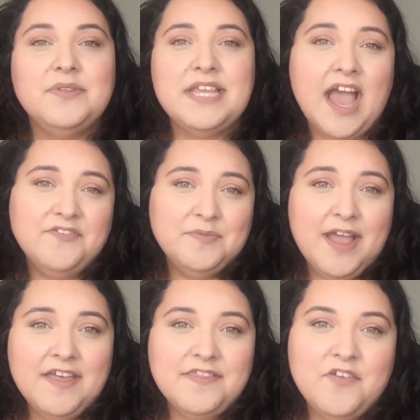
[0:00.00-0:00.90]
with the
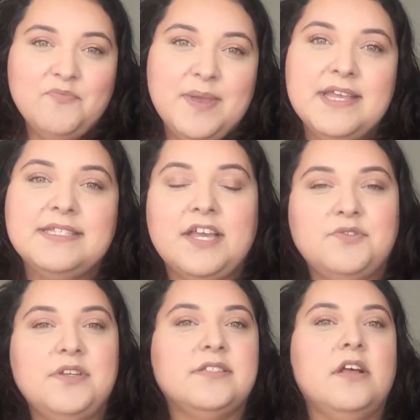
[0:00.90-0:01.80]
aftermath of being
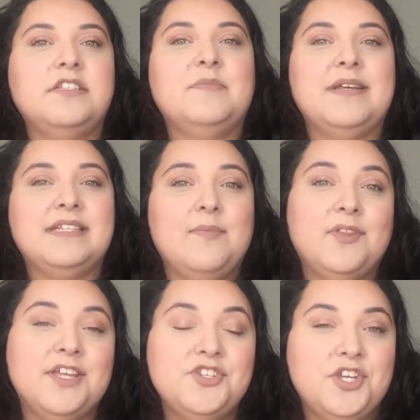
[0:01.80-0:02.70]
sexually assaulted by someone
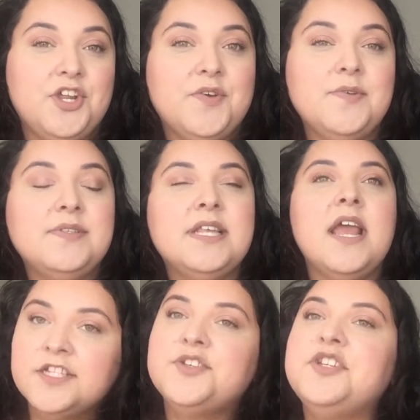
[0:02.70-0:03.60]
that she knows.
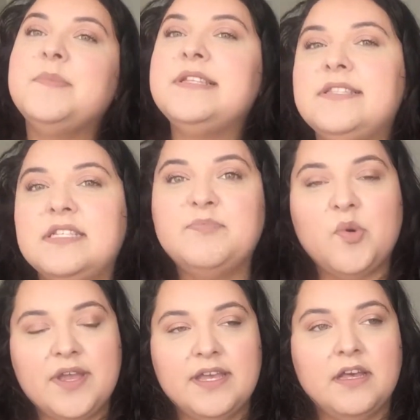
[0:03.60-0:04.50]
So she meets this
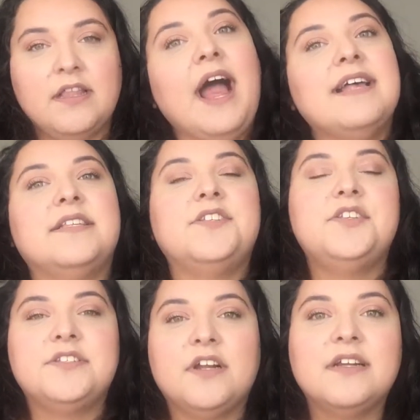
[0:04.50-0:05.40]
boy in class that she
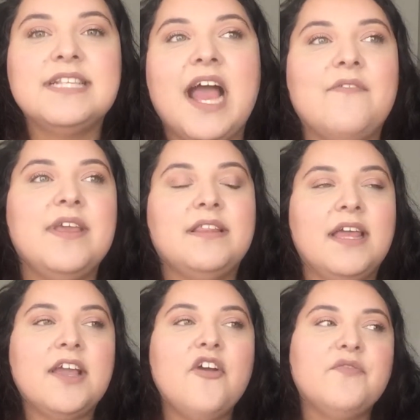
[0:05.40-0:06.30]
starts having
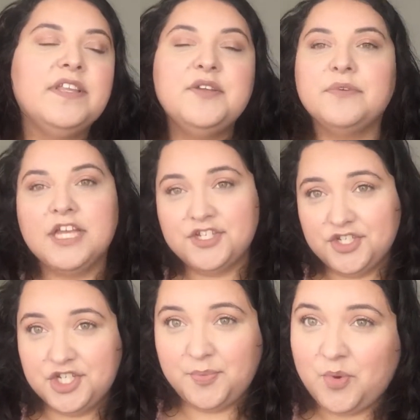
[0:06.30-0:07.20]
like a friendly
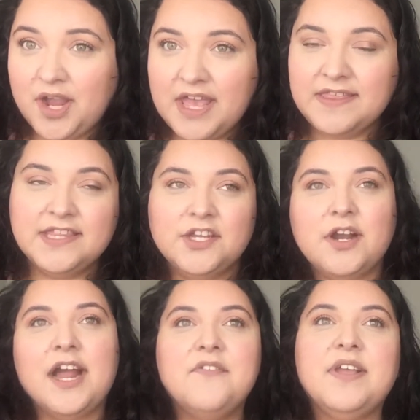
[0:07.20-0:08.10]
relationship with, and they're
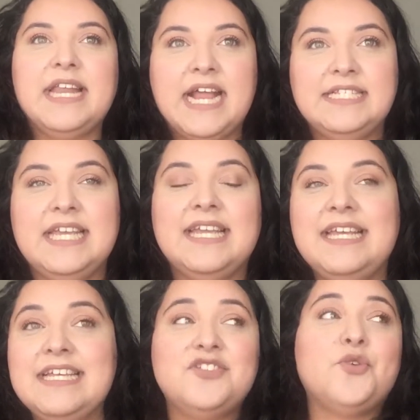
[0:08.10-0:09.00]
kind of connecting.
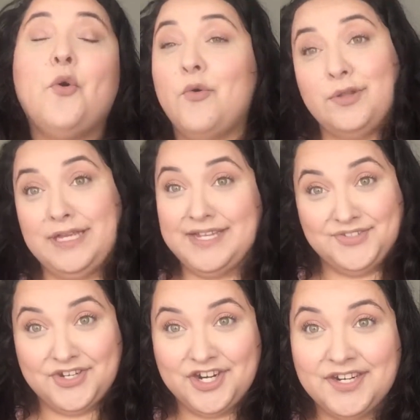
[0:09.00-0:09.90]
He's totally
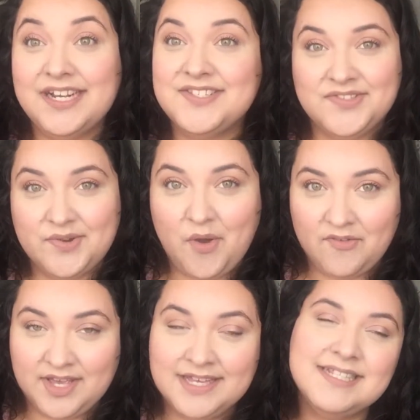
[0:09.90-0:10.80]
into her, and it's so
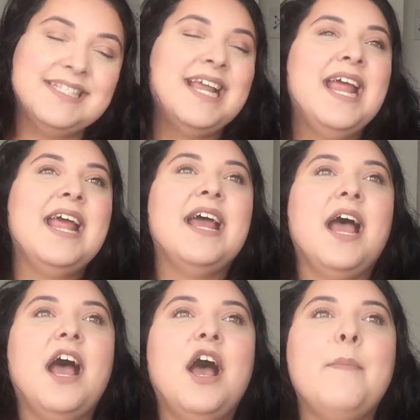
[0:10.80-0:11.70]
obvious.
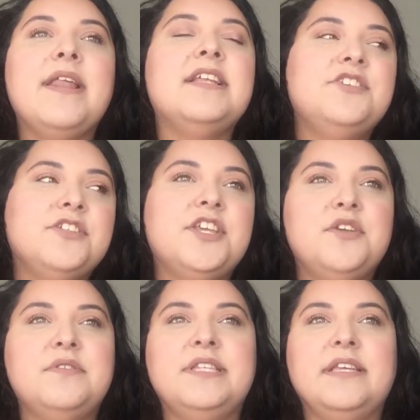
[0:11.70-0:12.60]
And it's just
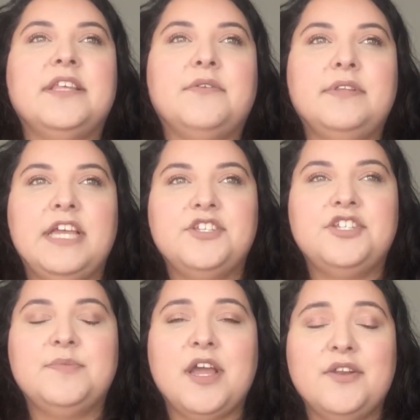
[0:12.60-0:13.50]
cute seeing their
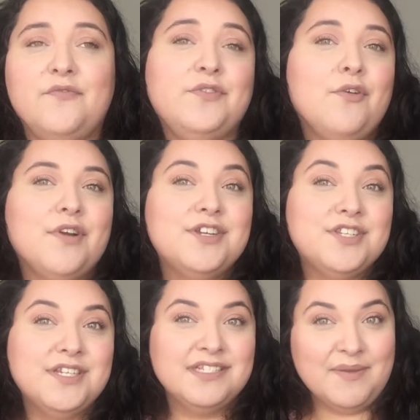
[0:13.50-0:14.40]
relationship kind of flourish
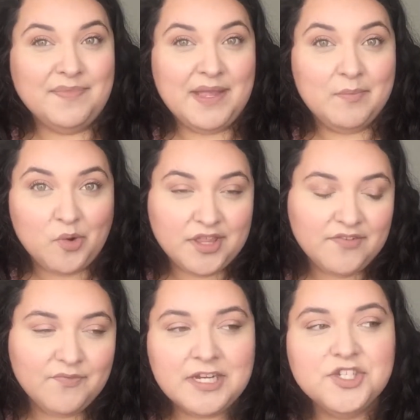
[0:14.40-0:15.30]
into something more
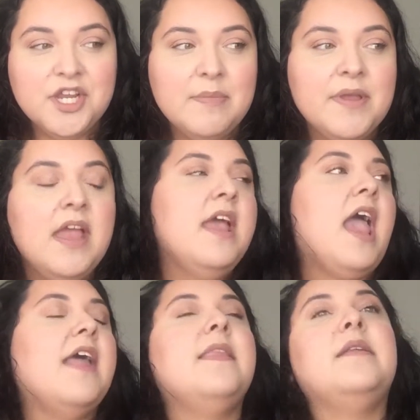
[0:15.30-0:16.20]
than friendship.
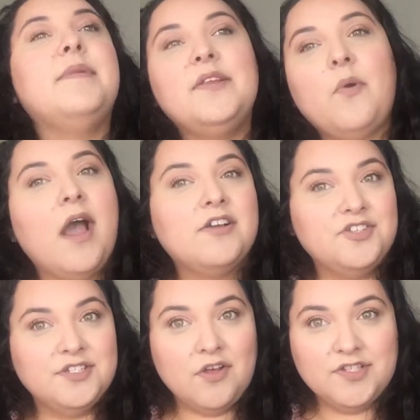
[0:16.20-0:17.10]
And then meanwhile,
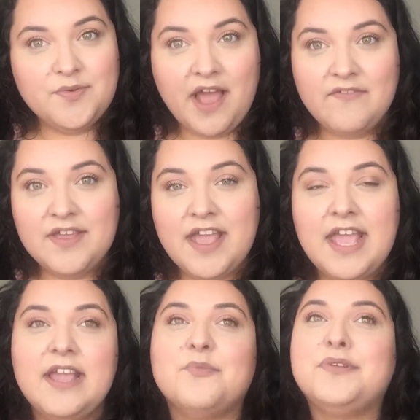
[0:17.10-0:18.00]
she's also having
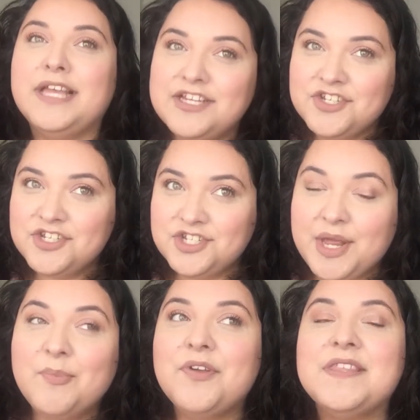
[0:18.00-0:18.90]
a
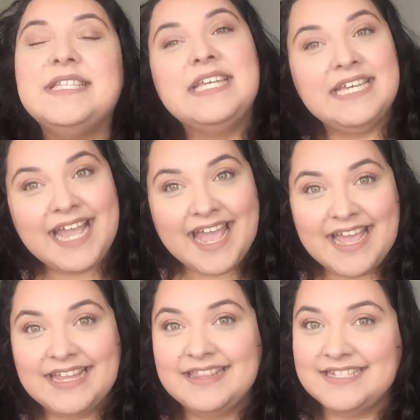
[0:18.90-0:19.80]
relationship with a
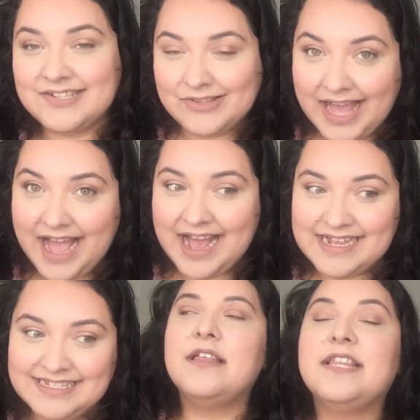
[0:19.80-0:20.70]
TA in this
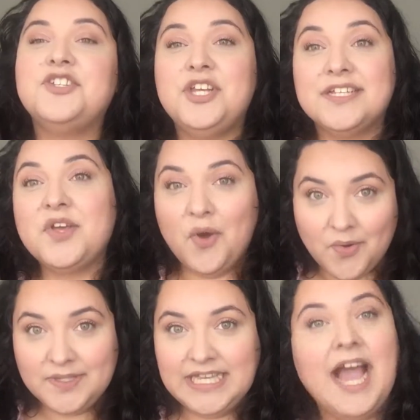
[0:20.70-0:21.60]
class that she has
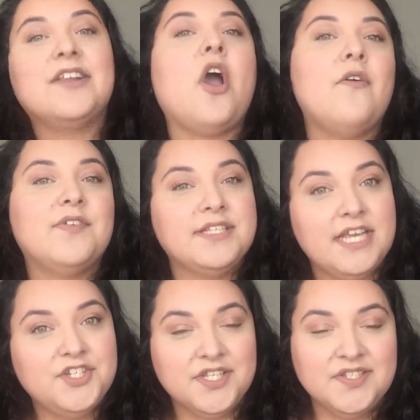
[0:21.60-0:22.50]
only had
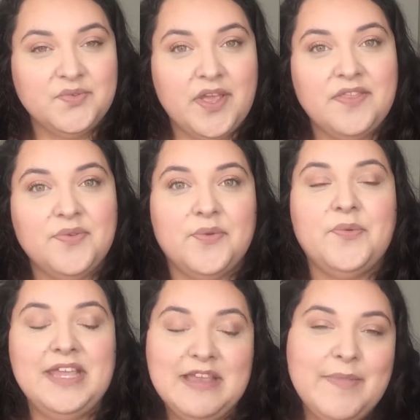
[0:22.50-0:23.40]
conversations with through
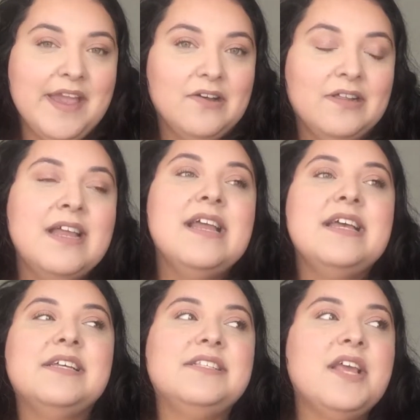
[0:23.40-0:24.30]
email.
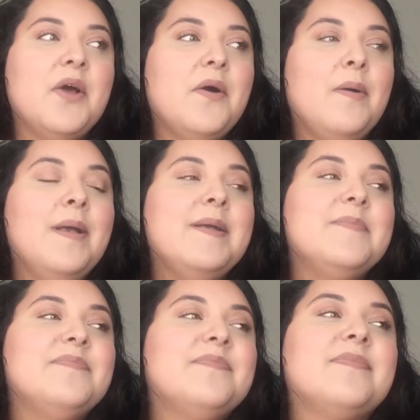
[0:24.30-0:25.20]
So
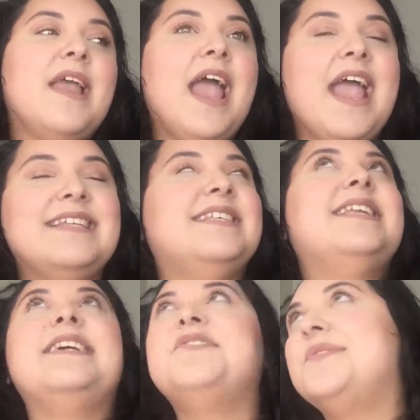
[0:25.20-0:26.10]
it's an
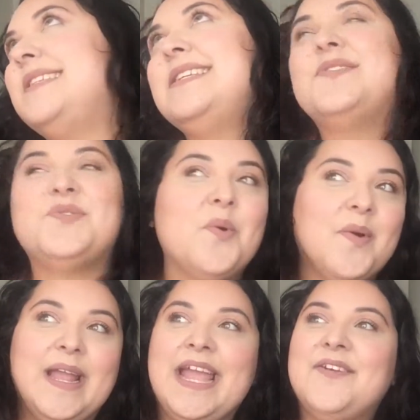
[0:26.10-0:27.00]
interesting
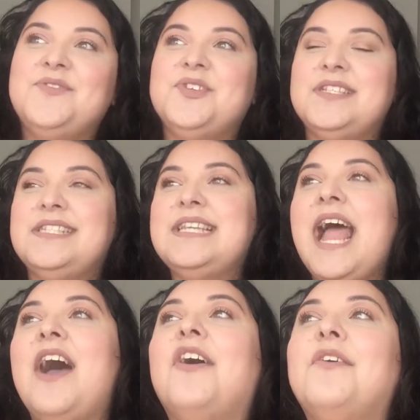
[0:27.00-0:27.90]
story of just
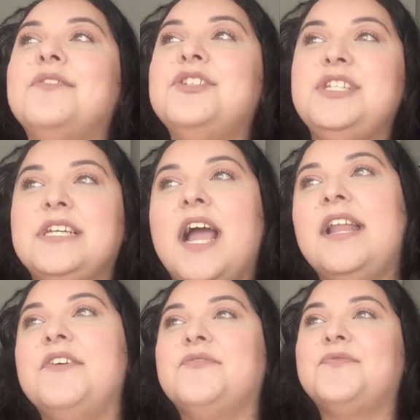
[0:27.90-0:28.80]
how she
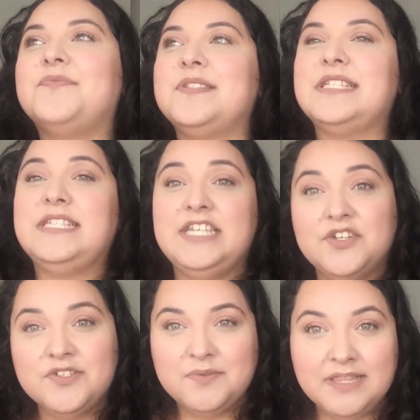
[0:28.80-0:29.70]
kind of
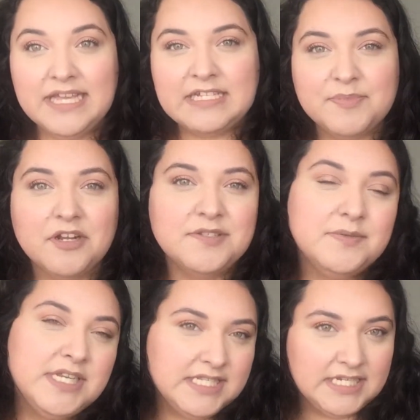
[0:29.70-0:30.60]
deals with things but also
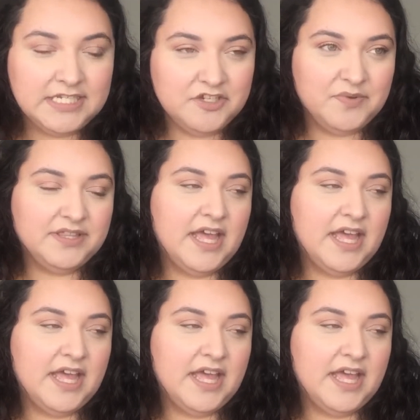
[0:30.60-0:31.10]
doesn't deal with